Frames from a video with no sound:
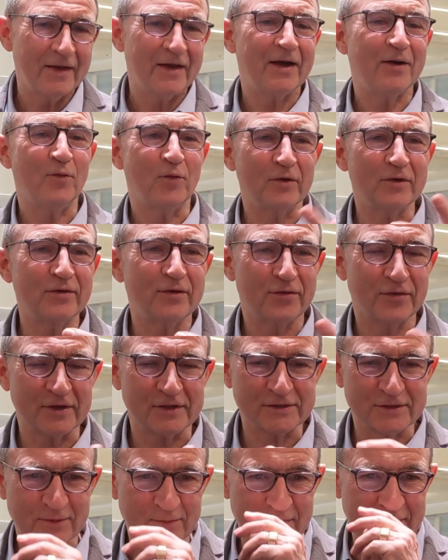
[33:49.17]
And one of the
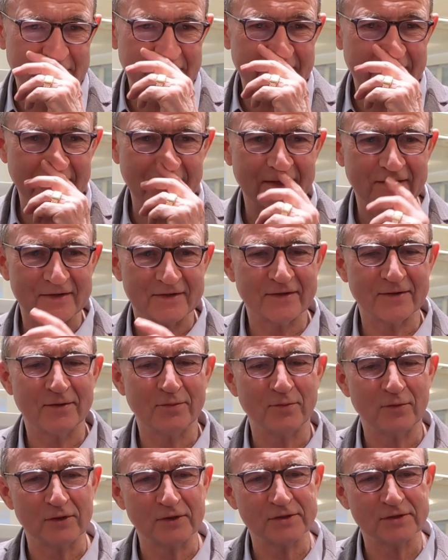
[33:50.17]
things that we did get
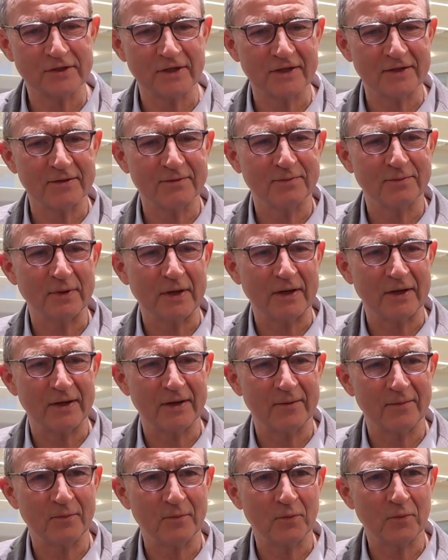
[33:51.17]
was that
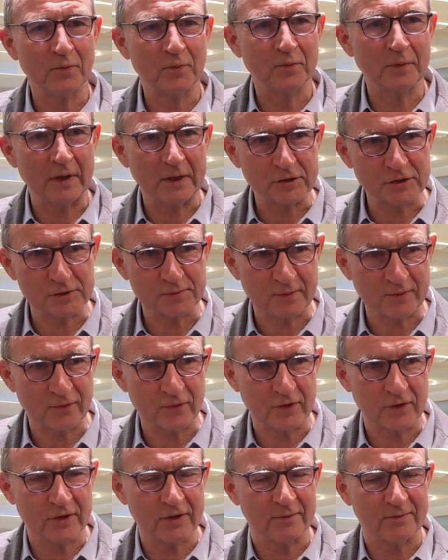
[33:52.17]
just before
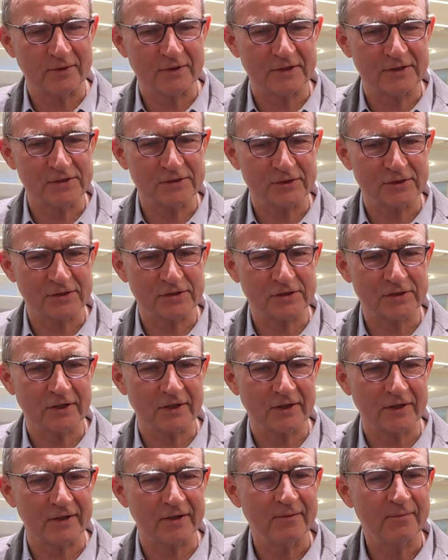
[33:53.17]
the competition had
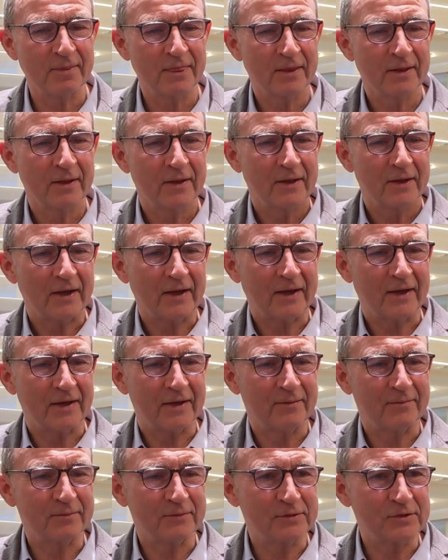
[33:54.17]
started,
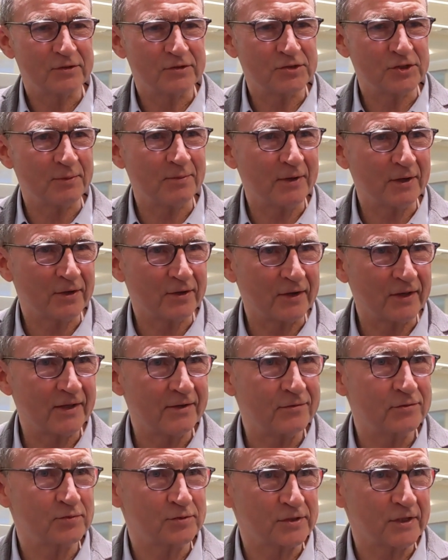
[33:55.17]
Jimmy
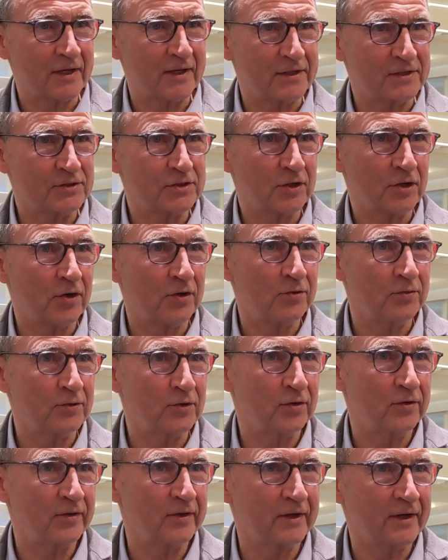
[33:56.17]
Greaves was asked how
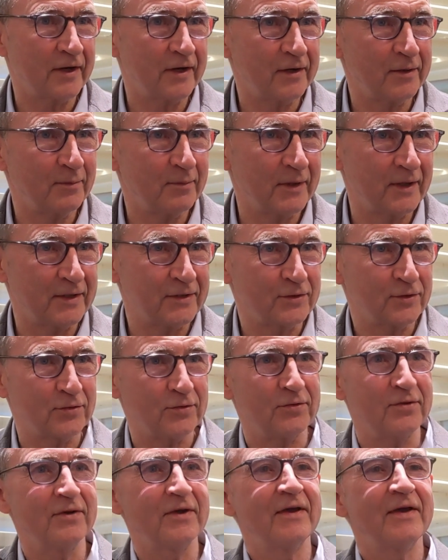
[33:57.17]
Northern Ireland might
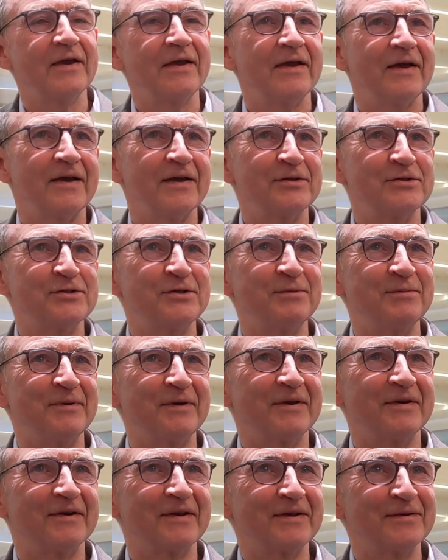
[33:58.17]
do, and Jimmy
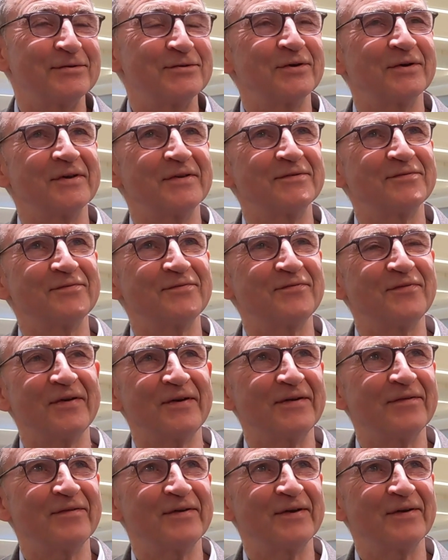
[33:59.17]
Greaves was
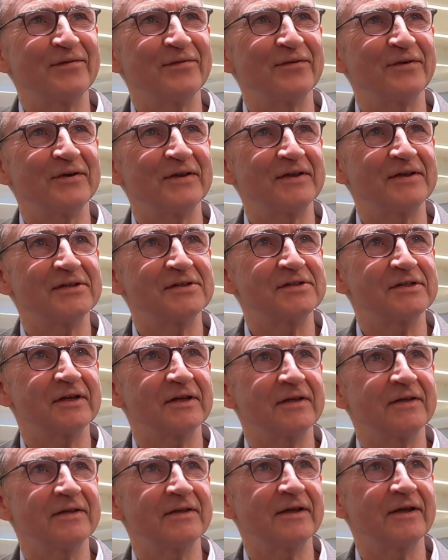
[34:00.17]
very, very funny. He
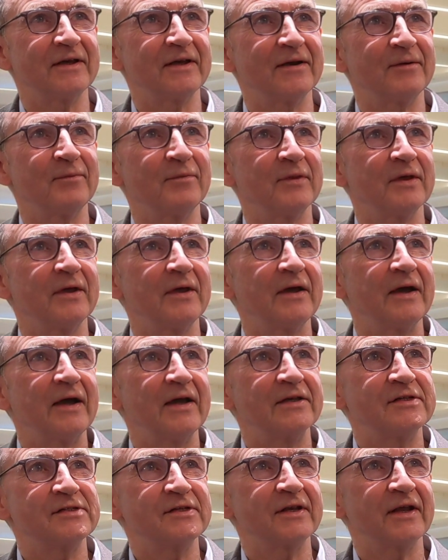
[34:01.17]

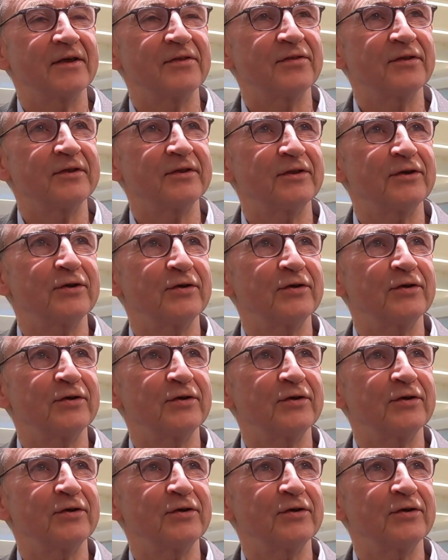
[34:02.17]
said, I think the